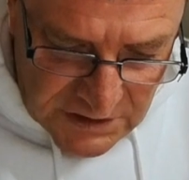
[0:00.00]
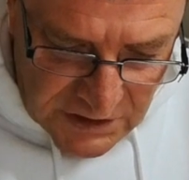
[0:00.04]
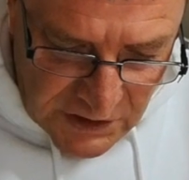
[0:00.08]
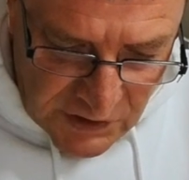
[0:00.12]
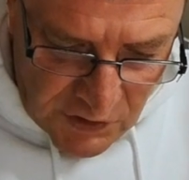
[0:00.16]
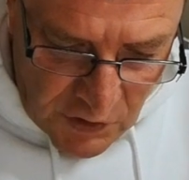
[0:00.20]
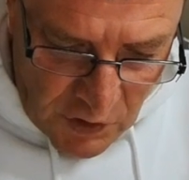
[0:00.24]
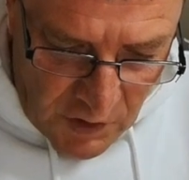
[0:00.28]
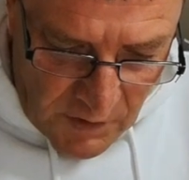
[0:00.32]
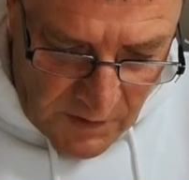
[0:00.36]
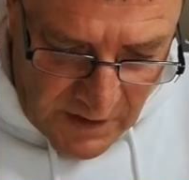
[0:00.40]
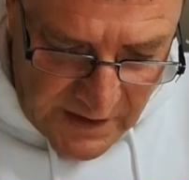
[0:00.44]

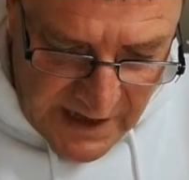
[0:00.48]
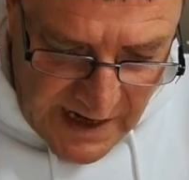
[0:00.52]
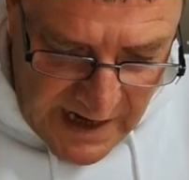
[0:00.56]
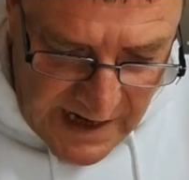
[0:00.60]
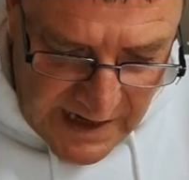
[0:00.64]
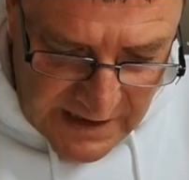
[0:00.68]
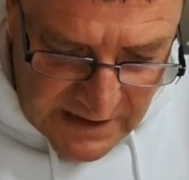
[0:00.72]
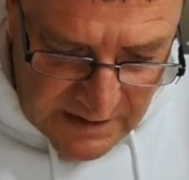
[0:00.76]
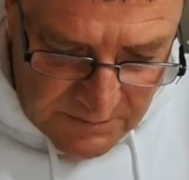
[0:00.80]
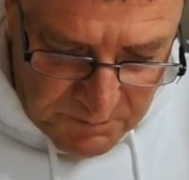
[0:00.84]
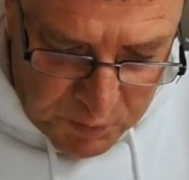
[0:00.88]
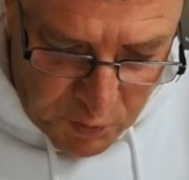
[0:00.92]

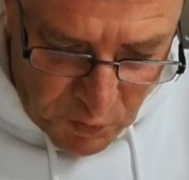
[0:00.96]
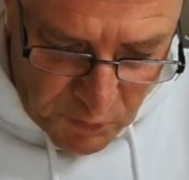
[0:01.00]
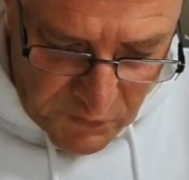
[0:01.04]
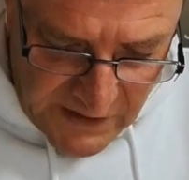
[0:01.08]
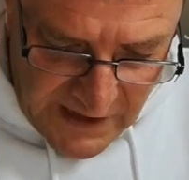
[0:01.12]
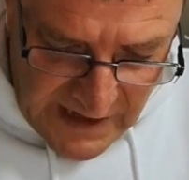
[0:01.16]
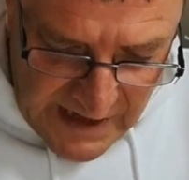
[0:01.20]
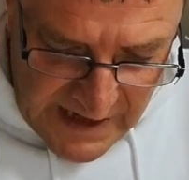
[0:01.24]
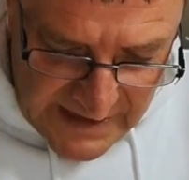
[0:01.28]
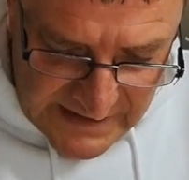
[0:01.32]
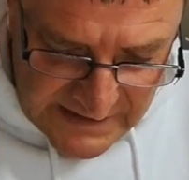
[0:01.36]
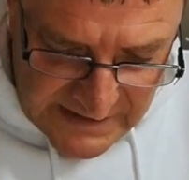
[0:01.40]
put the
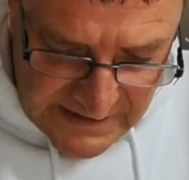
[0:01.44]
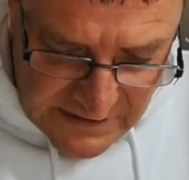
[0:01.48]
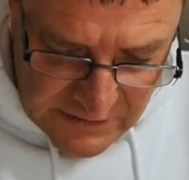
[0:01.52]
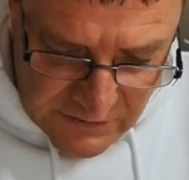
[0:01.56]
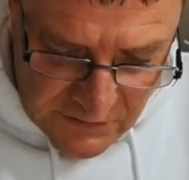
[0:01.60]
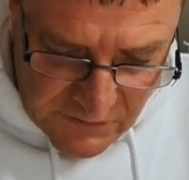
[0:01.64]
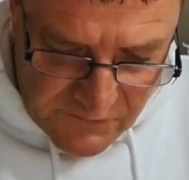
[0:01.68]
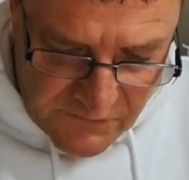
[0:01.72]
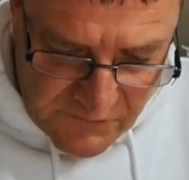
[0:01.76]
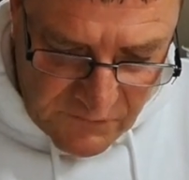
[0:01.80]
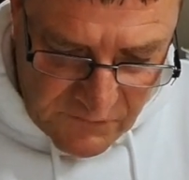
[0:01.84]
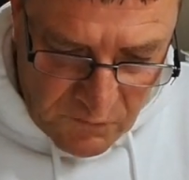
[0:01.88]
idea
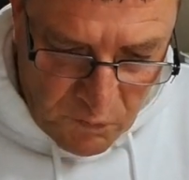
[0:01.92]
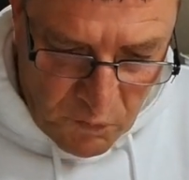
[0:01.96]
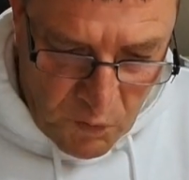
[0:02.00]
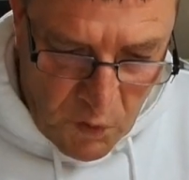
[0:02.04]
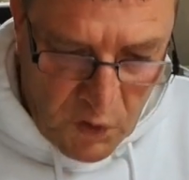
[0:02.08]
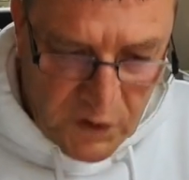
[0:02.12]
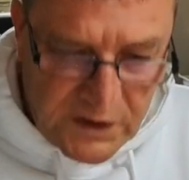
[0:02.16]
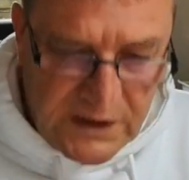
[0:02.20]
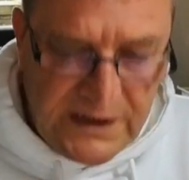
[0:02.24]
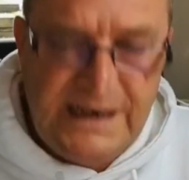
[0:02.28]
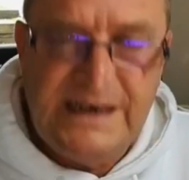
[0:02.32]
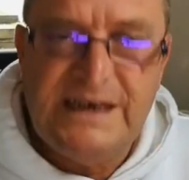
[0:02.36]
of
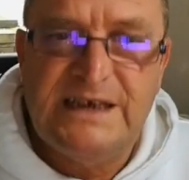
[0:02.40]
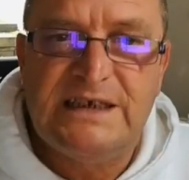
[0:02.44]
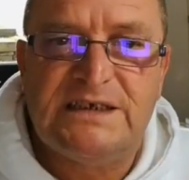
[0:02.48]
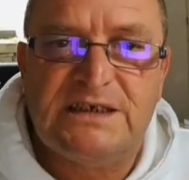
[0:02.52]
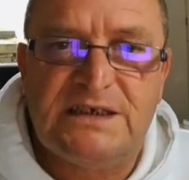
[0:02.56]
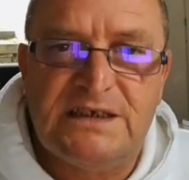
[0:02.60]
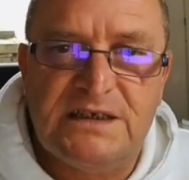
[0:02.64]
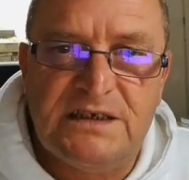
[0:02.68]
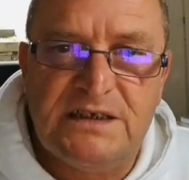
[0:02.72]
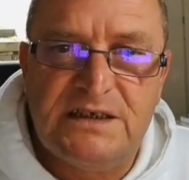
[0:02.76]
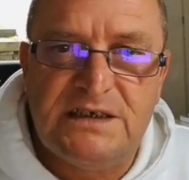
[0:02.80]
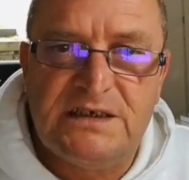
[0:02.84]
what it is
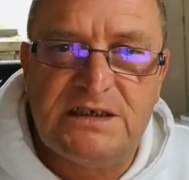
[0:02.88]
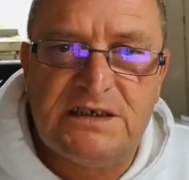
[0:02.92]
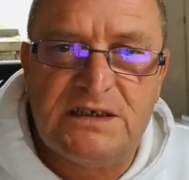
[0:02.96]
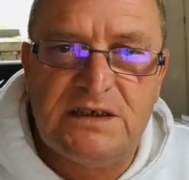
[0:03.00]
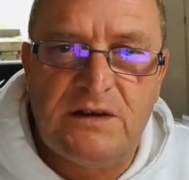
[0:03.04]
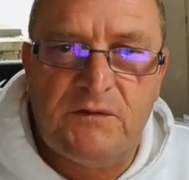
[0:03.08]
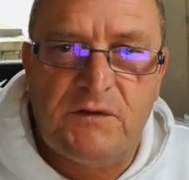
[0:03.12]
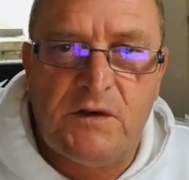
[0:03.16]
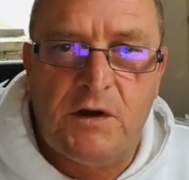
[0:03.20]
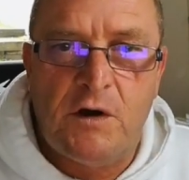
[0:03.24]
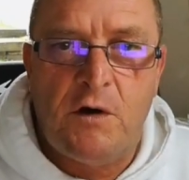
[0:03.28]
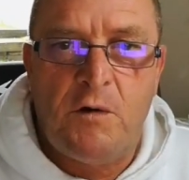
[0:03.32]
that this
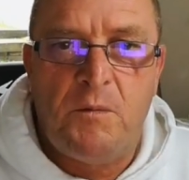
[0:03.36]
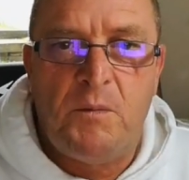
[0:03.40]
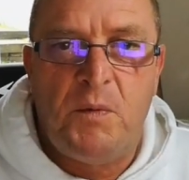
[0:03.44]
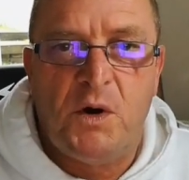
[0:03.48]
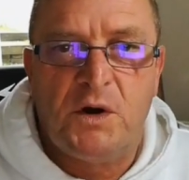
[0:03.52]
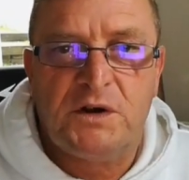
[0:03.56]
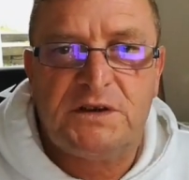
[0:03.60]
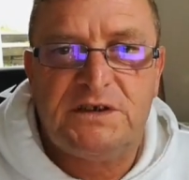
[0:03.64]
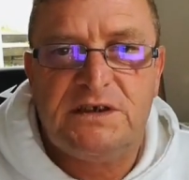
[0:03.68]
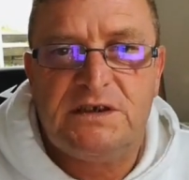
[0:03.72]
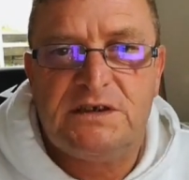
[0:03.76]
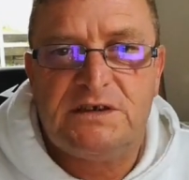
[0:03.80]
certificate of
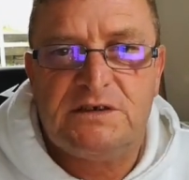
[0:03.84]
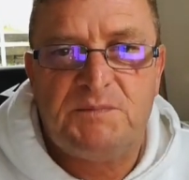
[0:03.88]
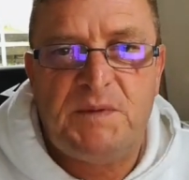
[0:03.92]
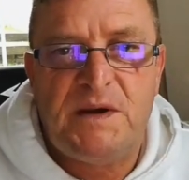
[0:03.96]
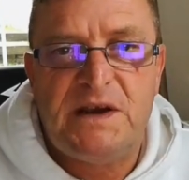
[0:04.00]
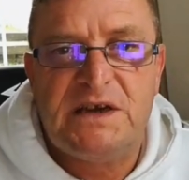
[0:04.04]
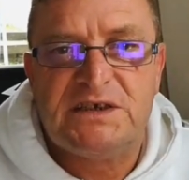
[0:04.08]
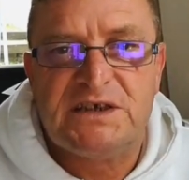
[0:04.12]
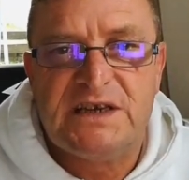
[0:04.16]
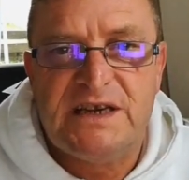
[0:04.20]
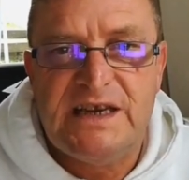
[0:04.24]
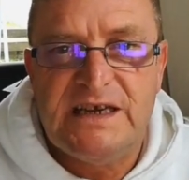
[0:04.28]

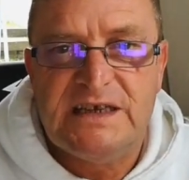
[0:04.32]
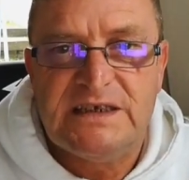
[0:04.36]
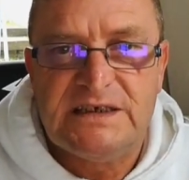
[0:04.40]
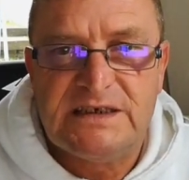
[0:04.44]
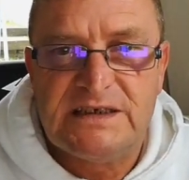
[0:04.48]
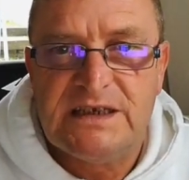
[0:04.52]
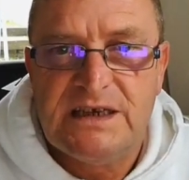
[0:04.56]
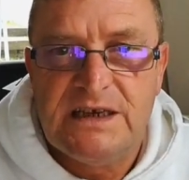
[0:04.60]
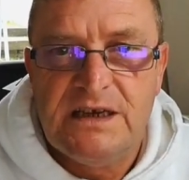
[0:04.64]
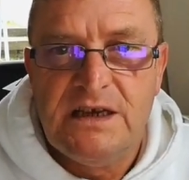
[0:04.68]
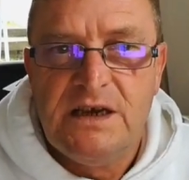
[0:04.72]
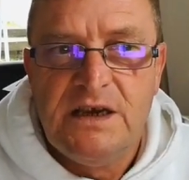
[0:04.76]
participation
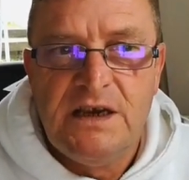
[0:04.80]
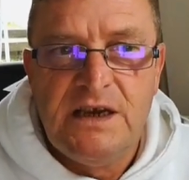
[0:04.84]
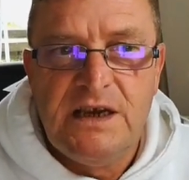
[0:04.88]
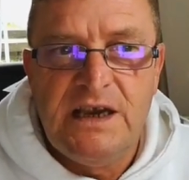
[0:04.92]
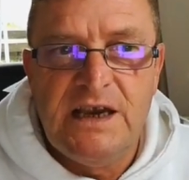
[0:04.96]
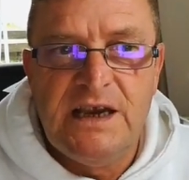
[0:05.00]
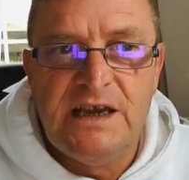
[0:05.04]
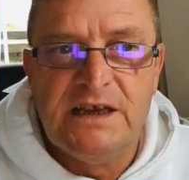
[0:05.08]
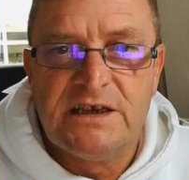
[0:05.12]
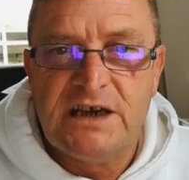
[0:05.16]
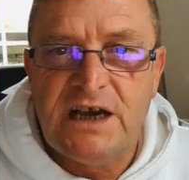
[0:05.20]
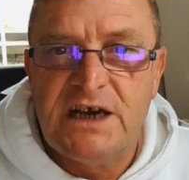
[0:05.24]
is
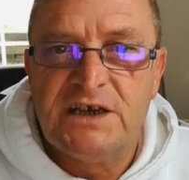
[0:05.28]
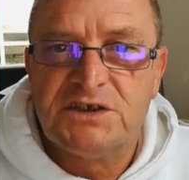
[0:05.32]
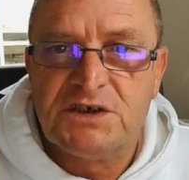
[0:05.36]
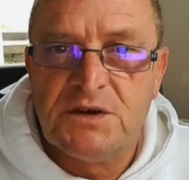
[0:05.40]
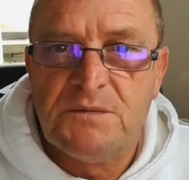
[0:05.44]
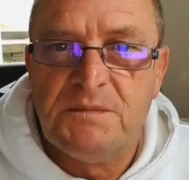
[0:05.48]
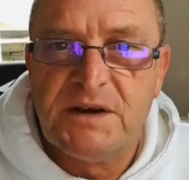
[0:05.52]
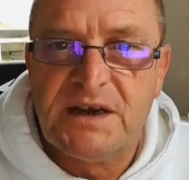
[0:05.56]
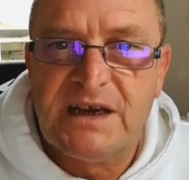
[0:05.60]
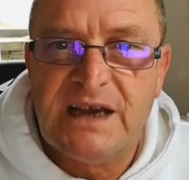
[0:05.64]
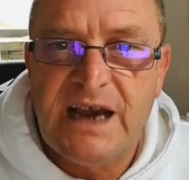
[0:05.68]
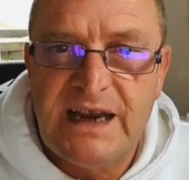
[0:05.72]
as a
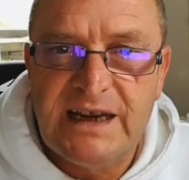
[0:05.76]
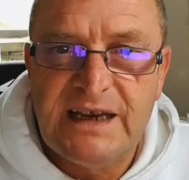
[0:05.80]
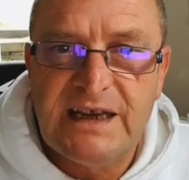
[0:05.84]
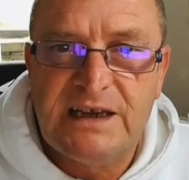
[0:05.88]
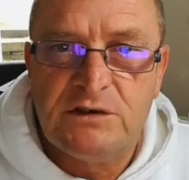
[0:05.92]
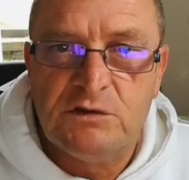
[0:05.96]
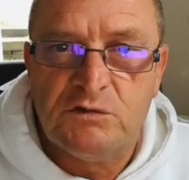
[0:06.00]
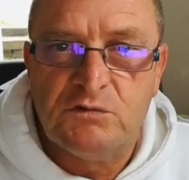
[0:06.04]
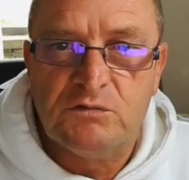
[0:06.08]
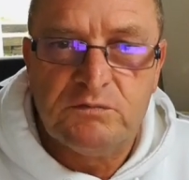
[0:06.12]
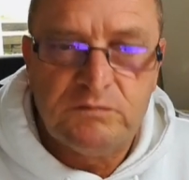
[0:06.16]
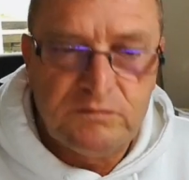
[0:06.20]

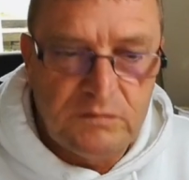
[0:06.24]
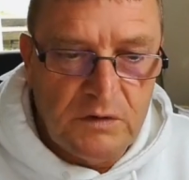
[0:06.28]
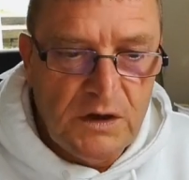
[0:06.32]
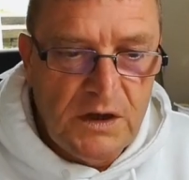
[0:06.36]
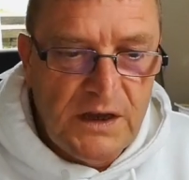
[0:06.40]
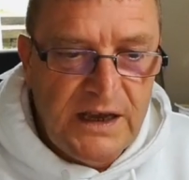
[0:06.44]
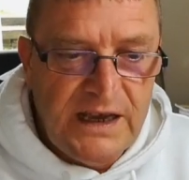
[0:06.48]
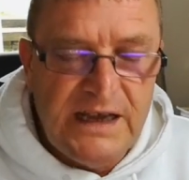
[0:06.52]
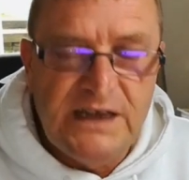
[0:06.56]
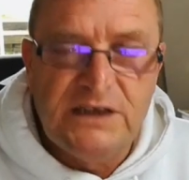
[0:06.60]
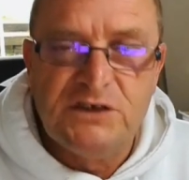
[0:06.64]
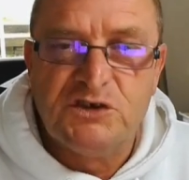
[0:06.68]
mechanical
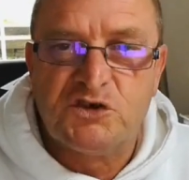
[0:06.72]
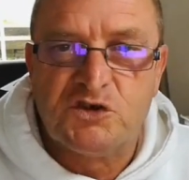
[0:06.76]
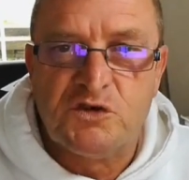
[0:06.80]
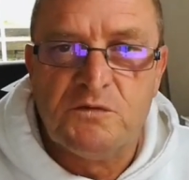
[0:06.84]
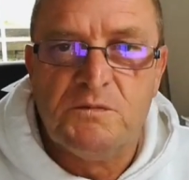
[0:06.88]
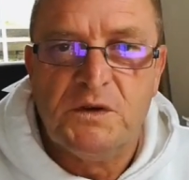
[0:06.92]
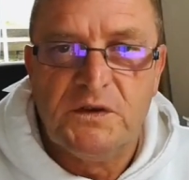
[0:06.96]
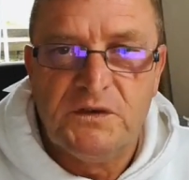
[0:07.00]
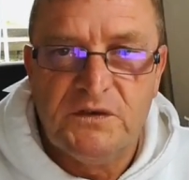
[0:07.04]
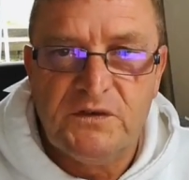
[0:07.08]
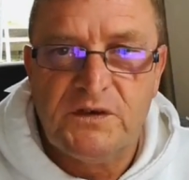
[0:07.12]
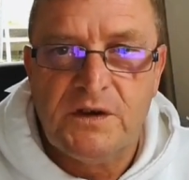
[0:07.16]

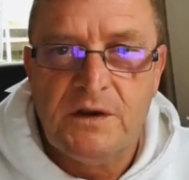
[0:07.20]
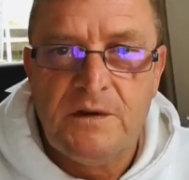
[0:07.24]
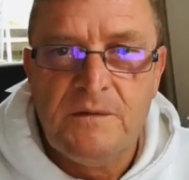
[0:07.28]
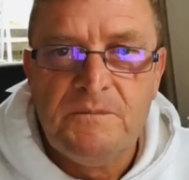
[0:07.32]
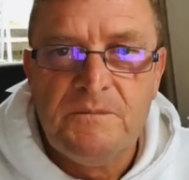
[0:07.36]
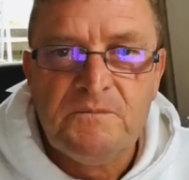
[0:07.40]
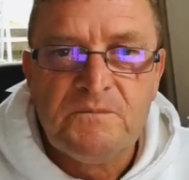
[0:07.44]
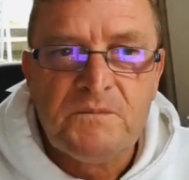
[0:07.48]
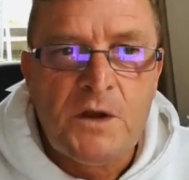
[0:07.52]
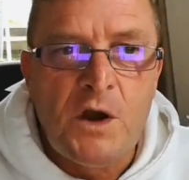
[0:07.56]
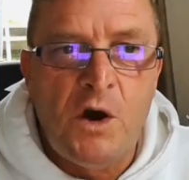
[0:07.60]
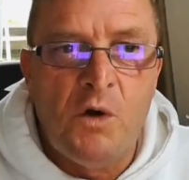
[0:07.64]
instrument,
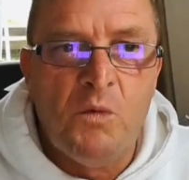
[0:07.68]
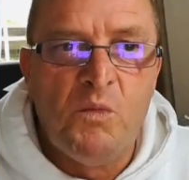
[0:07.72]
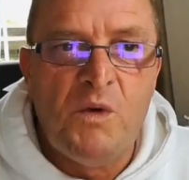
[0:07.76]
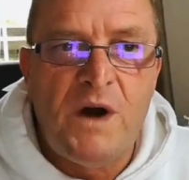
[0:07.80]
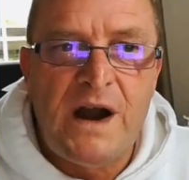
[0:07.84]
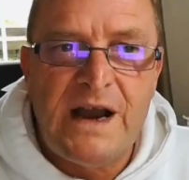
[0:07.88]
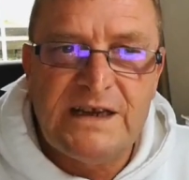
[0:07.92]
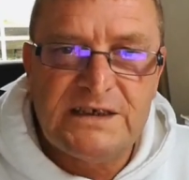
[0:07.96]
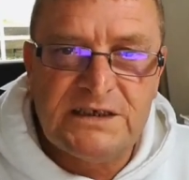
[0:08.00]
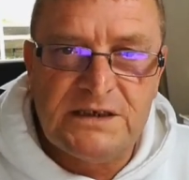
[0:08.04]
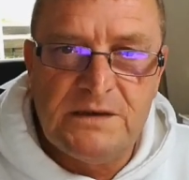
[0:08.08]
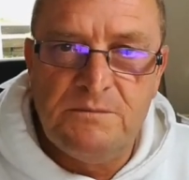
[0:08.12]
and
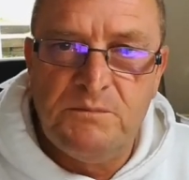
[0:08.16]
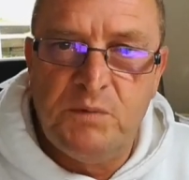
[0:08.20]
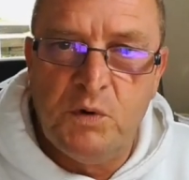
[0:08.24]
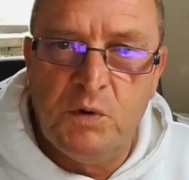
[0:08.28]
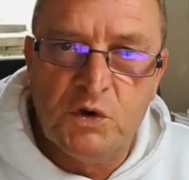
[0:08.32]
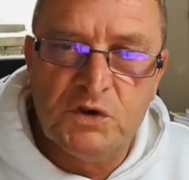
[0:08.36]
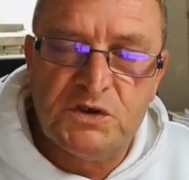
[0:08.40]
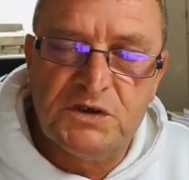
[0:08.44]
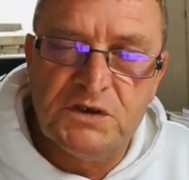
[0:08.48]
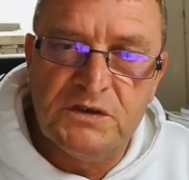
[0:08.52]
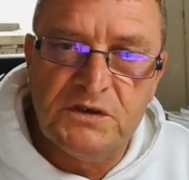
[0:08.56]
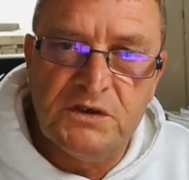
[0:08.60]
why it's
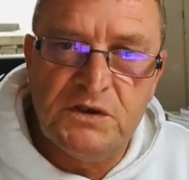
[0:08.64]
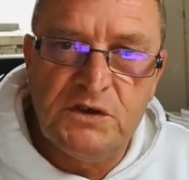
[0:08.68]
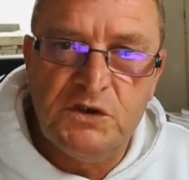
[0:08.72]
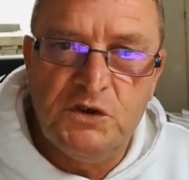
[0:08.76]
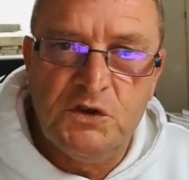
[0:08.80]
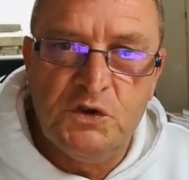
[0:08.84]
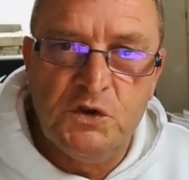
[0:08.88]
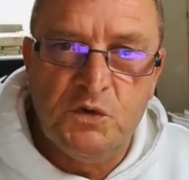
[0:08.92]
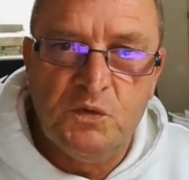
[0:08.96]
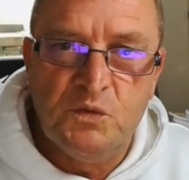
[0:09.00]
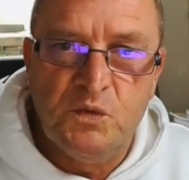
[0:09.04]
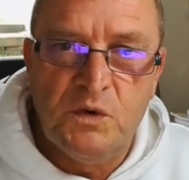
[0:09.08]
important that
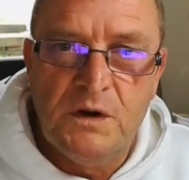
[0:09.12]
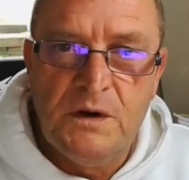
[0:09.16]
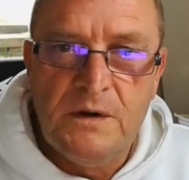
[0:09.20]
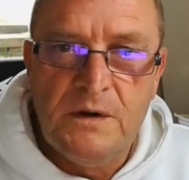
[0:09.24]
you